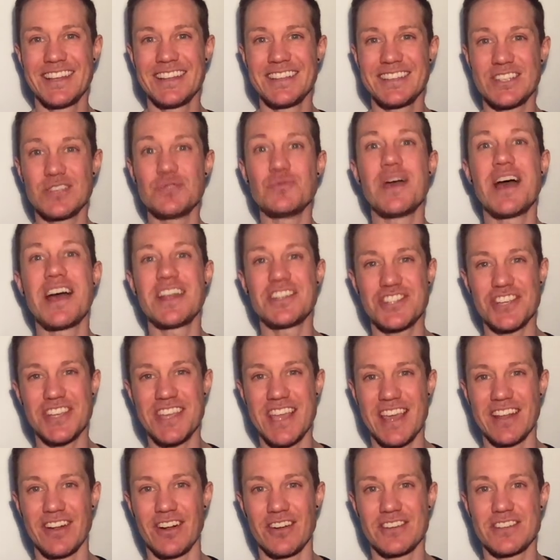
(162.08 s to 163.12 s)
to
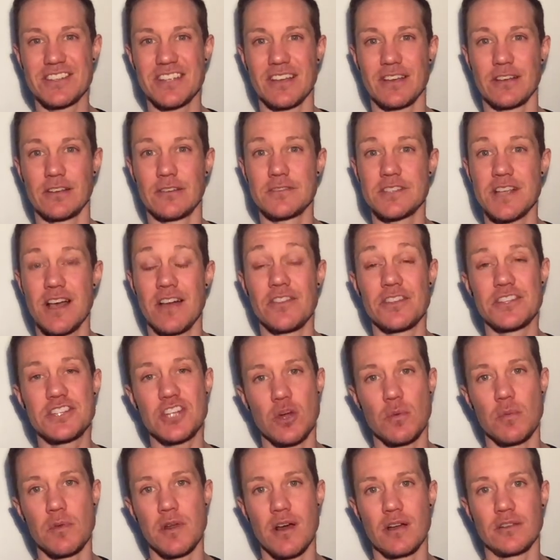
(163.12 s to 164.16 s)
educate ourselves on the
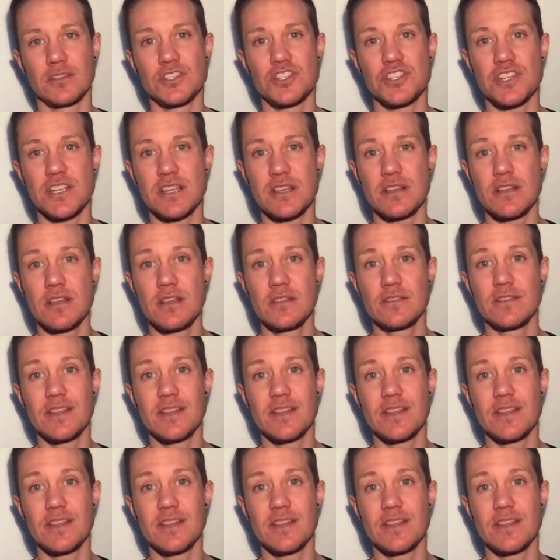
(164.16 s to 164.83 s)
terminology